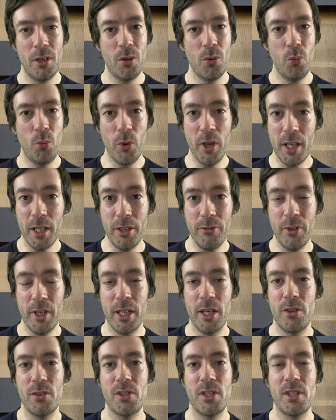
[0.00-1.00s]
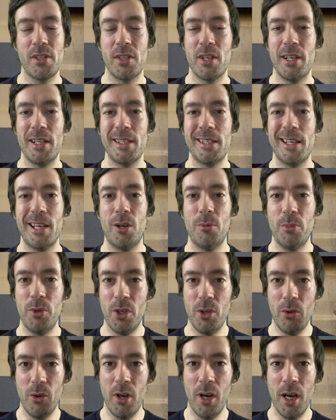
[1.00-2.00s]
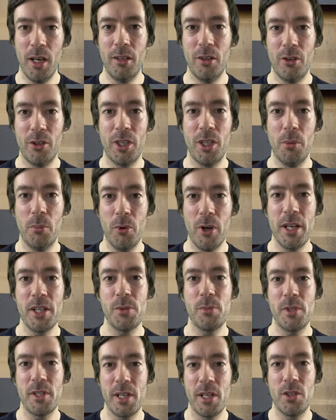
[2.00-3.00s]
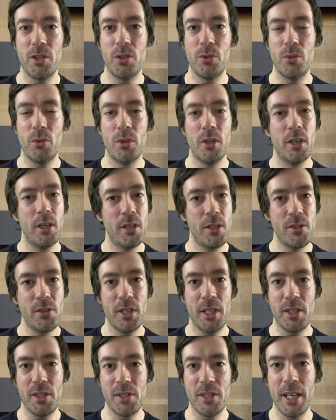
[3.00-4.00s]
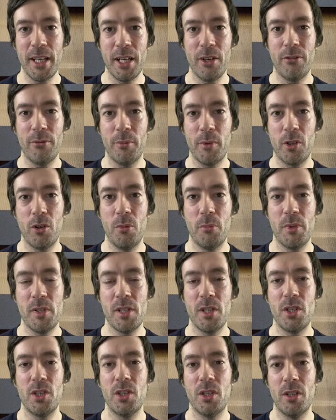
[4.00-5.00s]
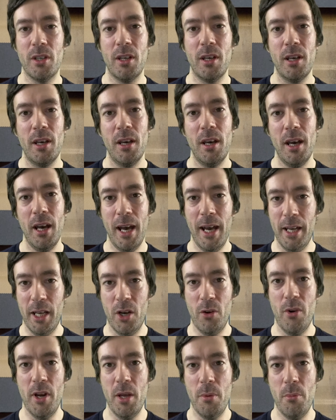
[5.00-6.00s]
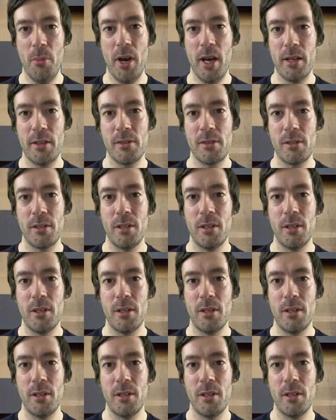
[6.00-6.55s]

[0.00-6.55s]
Weekly videos designed to help you unlock your brand's potential so you can stand out from the competition and create impact.